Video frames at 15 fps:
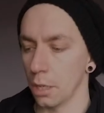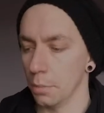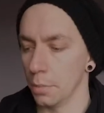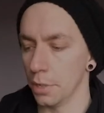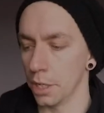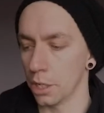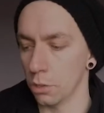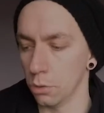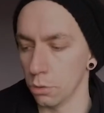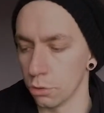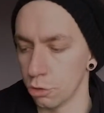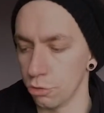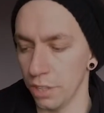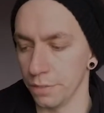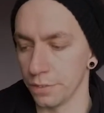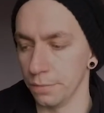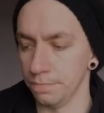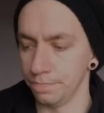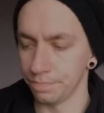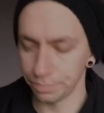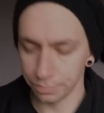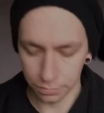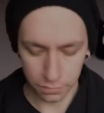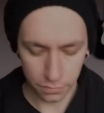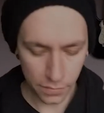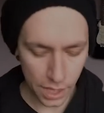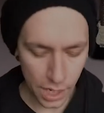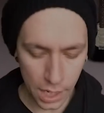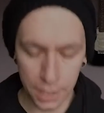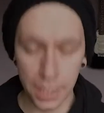company called Driift.
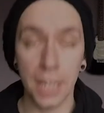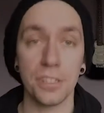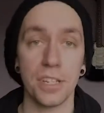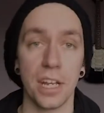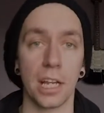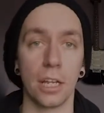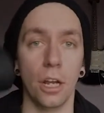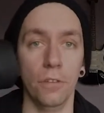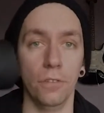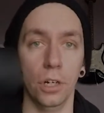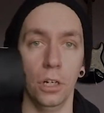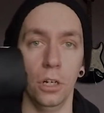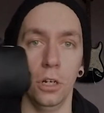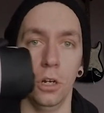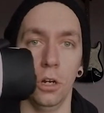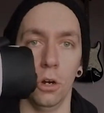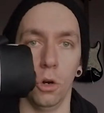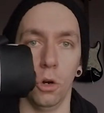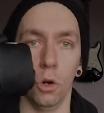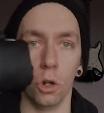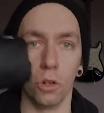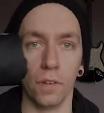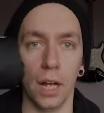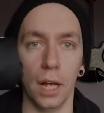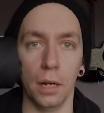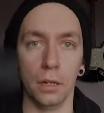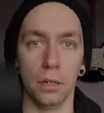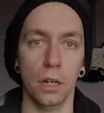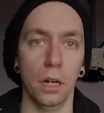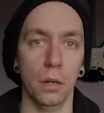They're taking over all of
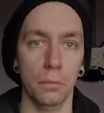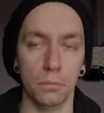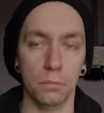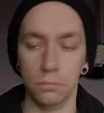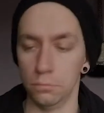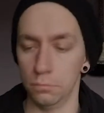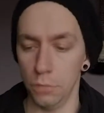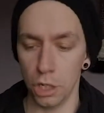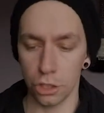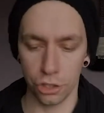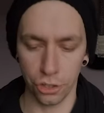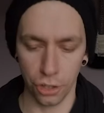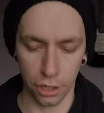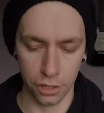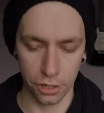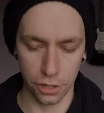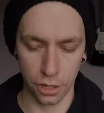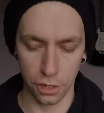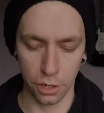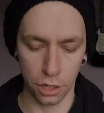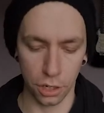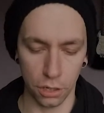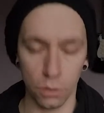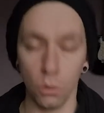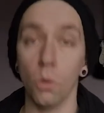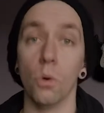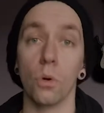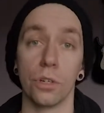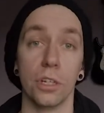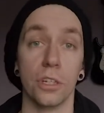our merchandise. So you can
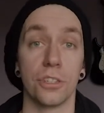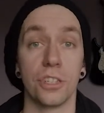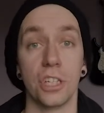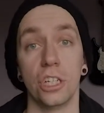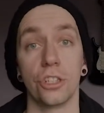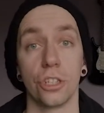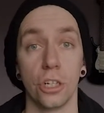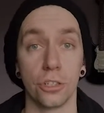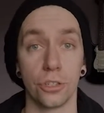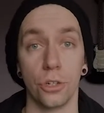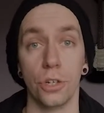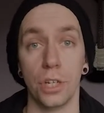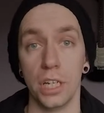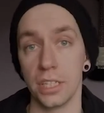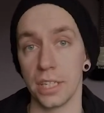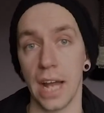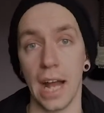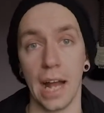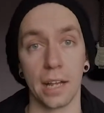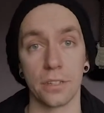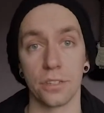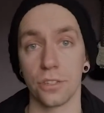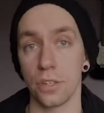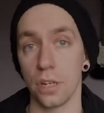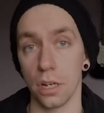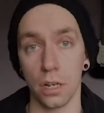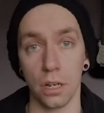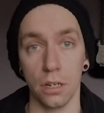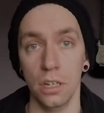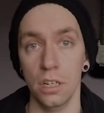order t-shirts, hoodies, hats.
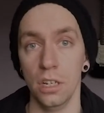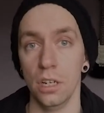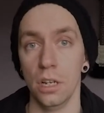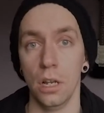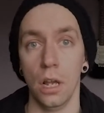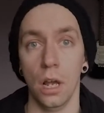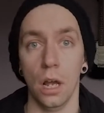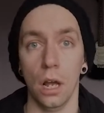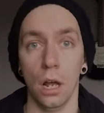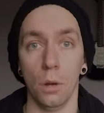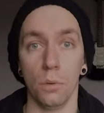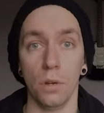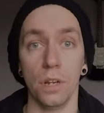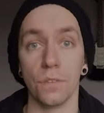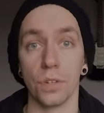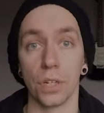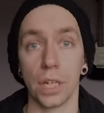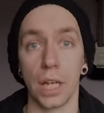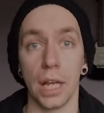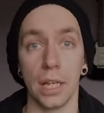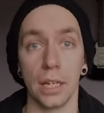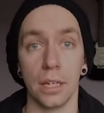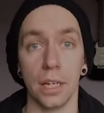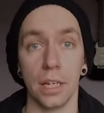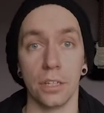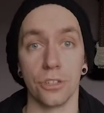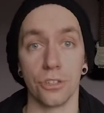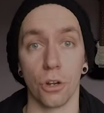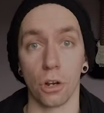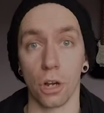We're even getting in
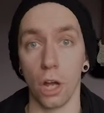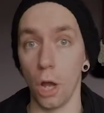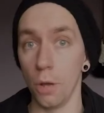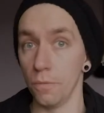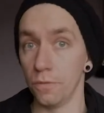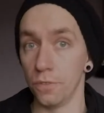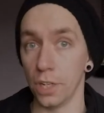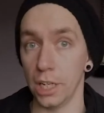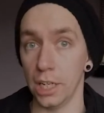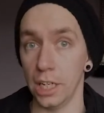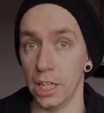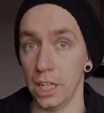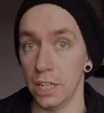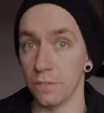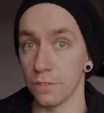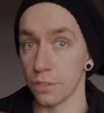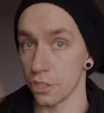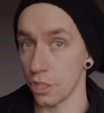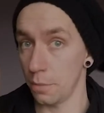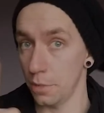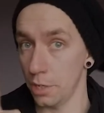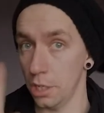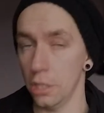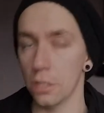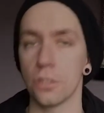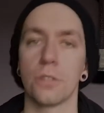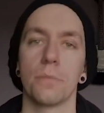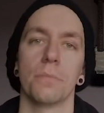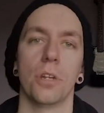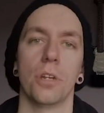stock, hopefully for summer,
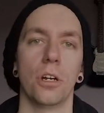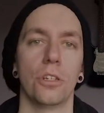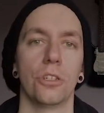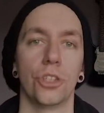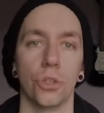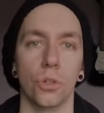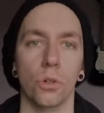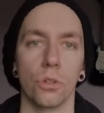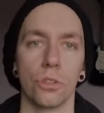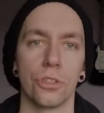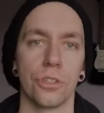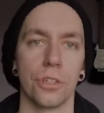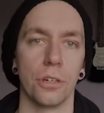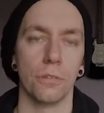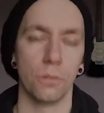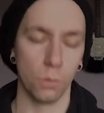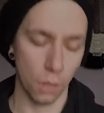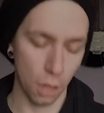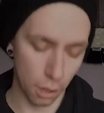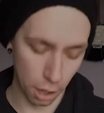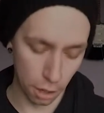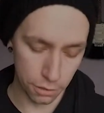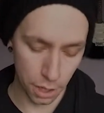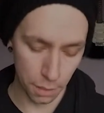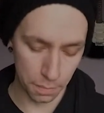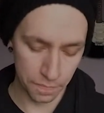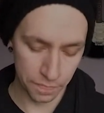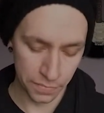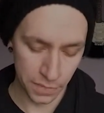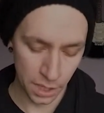some nice shorts that are all logoed
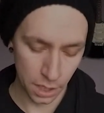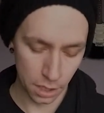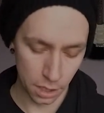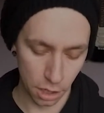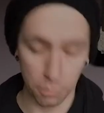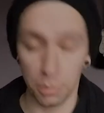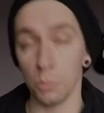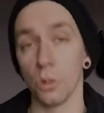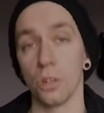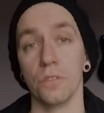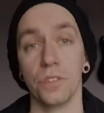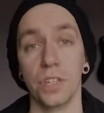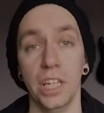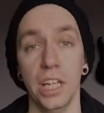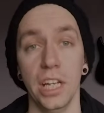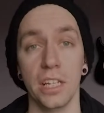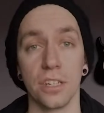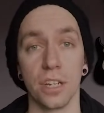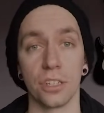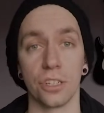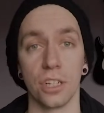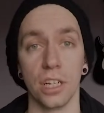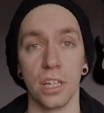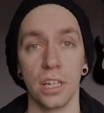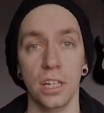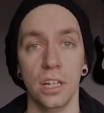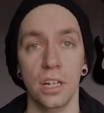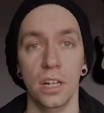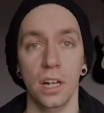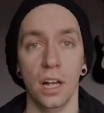up that I've been wanting for years, actually.
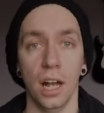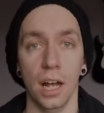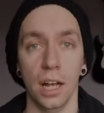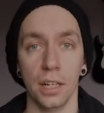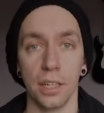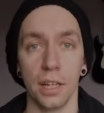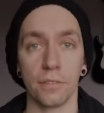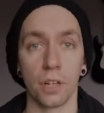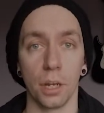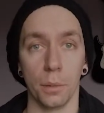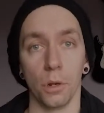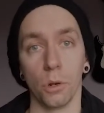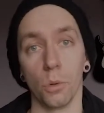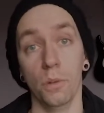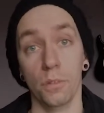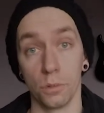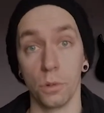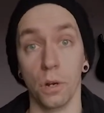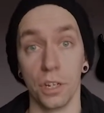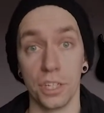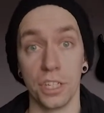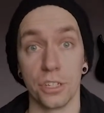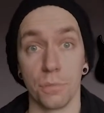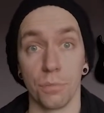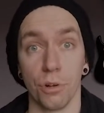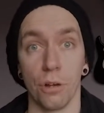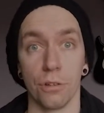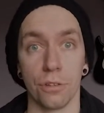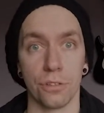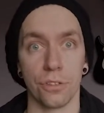And they've come along with quite a decent
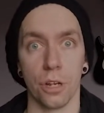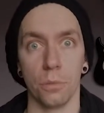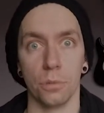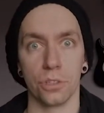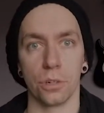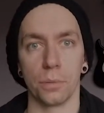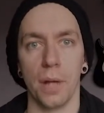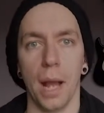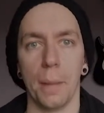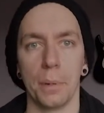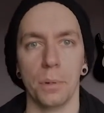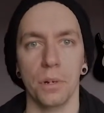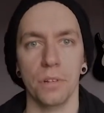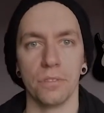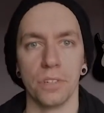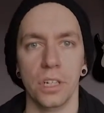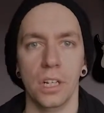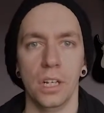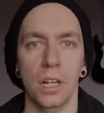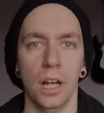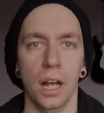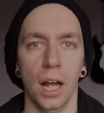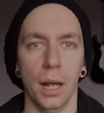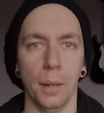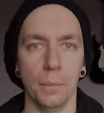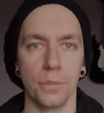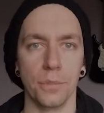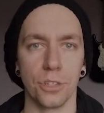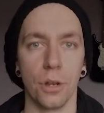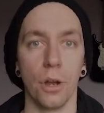prototype, which I'm happy with.
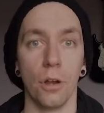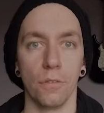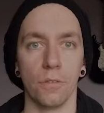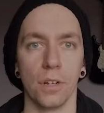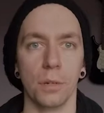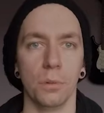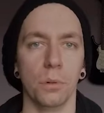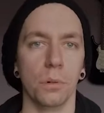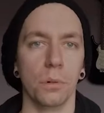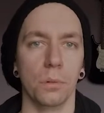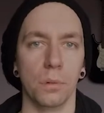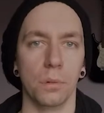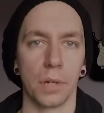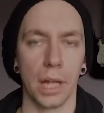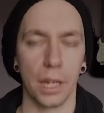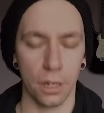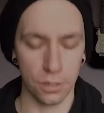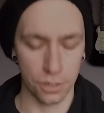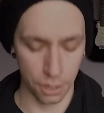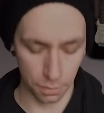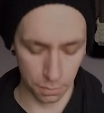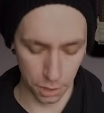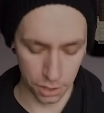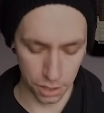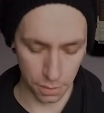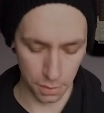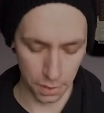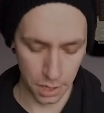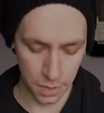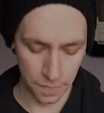So hopefully we'll get those done by
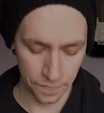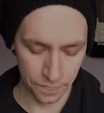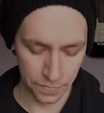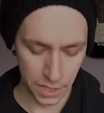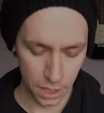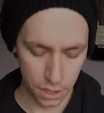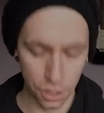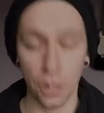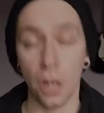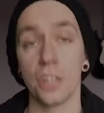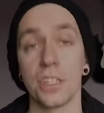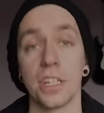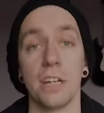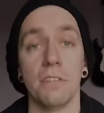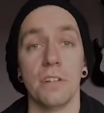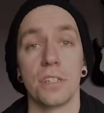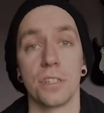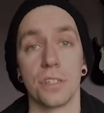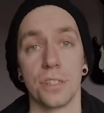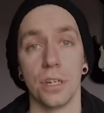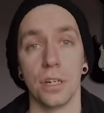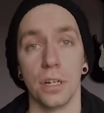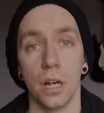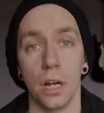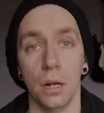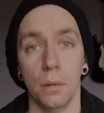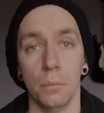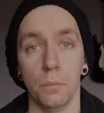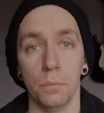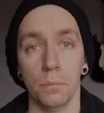summer. So the idea is
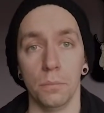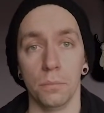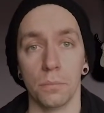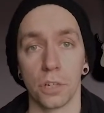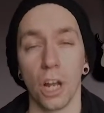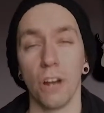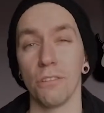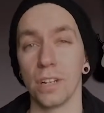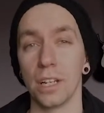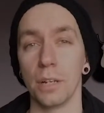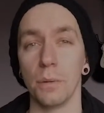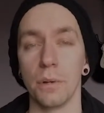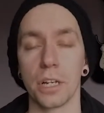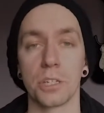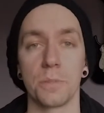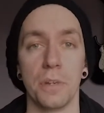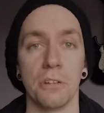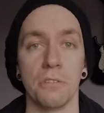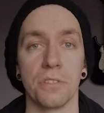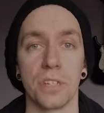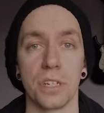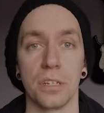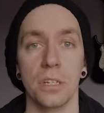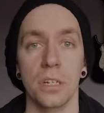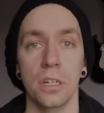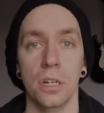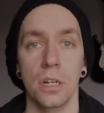that currently we're experiencing